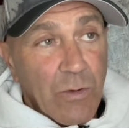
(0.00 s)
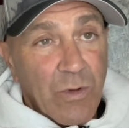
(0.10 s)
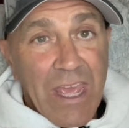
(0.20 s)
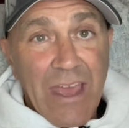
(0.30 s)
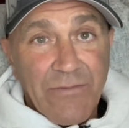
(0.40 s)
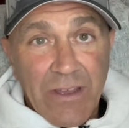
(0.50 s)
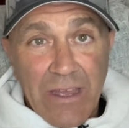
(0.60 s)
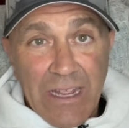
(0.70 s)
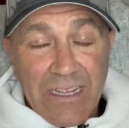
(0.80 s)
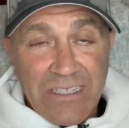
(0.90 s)
We have
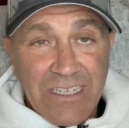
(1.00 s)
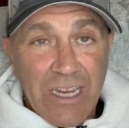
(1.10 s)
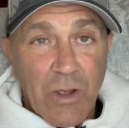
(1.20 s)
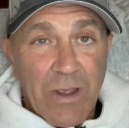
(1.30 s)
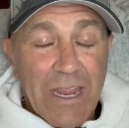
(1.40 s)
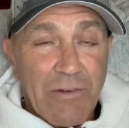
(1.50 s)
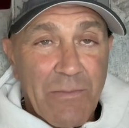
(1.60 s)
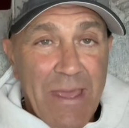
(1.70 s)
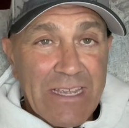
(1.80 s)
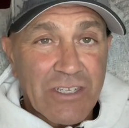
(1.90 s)
a casino here in
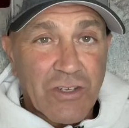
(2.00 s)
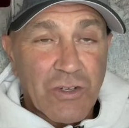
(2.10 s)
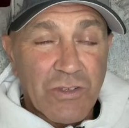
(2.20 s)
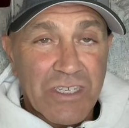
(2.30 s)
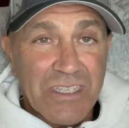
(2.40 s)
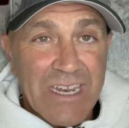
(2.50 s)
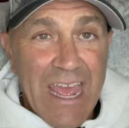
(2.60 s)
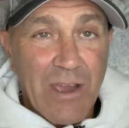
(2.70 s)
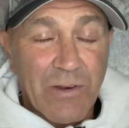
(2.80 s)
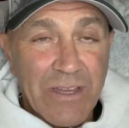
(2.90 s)
Massachusetts
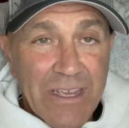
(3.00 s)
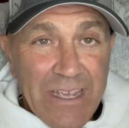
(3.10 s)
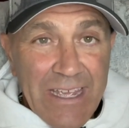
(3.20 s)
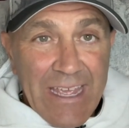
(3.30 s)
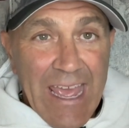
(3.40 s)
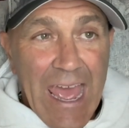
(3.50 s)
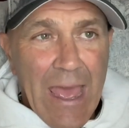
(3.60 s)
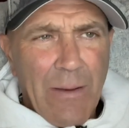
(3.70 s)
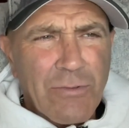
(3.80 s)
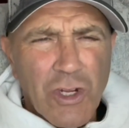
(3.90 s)
now.
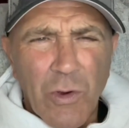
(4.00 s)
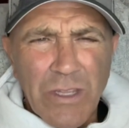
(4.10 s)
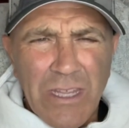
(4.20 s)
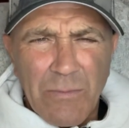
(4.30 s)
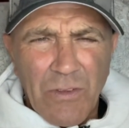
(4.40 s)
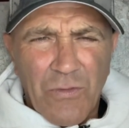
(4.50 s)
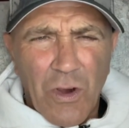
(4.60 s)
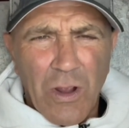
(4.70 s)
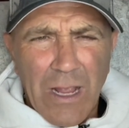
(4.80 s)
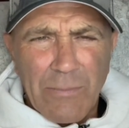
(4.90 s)
I'm sure we did
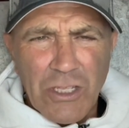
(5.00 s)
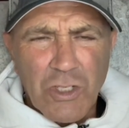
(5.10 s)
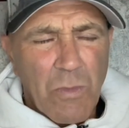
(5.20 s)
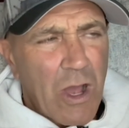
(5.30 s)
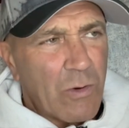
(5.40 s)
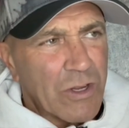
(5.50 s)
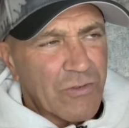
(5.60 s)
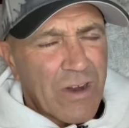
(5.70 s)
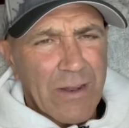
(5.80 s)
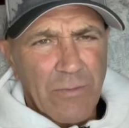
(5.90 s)
before, a couple of small ones,
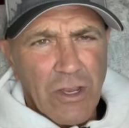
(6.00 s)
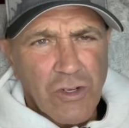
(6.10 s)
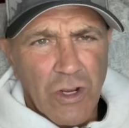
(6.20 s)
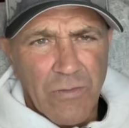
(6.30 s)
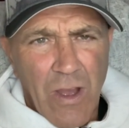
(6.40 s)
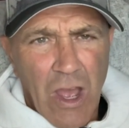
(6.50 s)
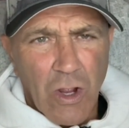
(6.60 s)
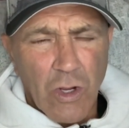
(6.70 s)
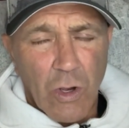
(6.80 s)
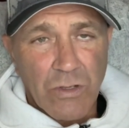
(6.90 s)
right? I'm not sure if
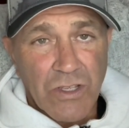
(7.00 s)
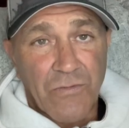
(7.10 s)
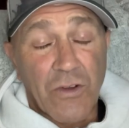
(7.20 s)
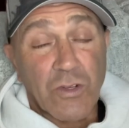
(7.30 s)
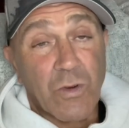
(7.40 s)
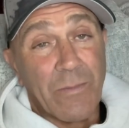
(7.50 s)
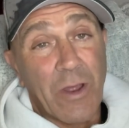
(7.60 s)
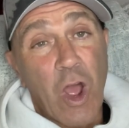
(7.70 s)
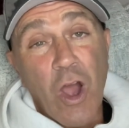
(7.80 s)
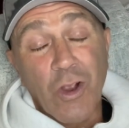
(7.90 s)
Encore was the first one, but
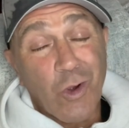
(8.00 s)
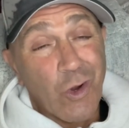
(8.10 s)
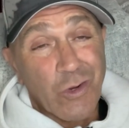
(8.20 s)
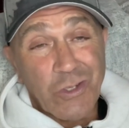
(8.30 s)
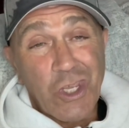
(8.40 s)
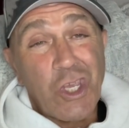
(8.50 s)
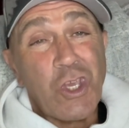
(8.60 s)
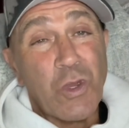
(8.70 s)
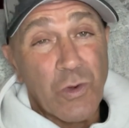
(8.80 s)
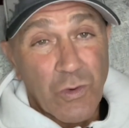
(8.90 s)
Encore is
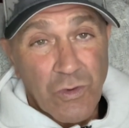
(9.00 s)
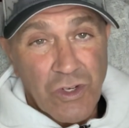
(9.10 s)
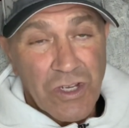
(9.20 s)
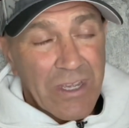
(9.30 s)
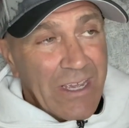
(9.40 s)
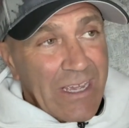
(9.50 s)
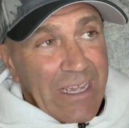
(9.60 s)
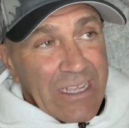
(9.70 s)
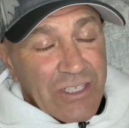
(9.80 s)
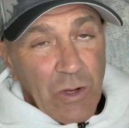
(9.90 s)
huge.
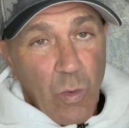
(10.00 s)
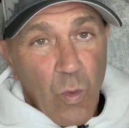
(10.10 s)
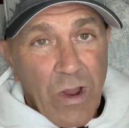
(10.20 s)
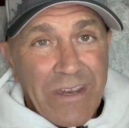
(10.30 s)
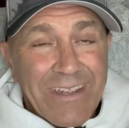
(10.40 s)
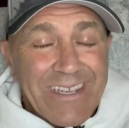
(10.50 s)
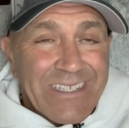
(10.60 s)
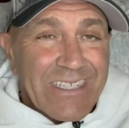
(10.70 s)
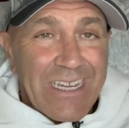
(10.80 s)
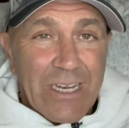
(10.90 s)
It's a Wynn
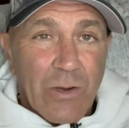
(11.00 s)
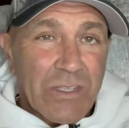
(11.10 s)
casino.